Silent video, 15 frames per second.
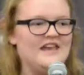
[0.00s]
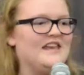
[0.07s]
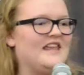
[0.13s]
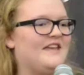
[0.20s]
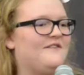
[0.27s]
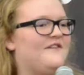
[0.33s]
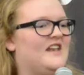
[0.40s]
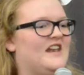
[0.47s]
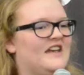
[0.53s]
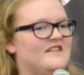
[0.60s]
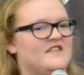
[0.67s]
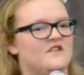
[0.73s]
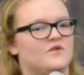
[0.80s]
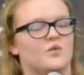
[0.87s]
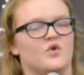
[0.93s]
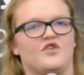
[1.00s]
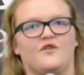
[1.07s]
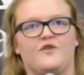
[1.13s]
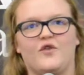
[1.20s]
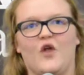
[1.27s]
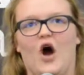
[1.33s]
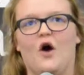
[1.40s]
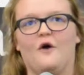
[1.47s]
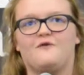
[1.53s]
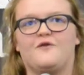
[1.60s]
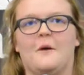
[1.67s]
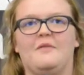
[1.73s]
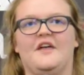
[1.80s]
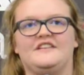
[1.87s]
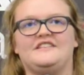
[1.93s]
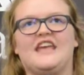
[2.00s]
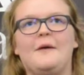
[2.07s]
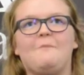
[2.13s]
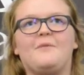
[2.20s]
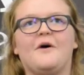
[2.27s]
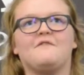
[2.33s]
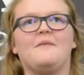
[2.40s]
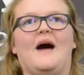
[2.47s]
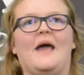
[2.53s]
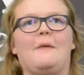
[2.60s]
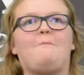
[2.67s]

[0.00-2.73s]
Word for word: Even as these words flow from the tip of my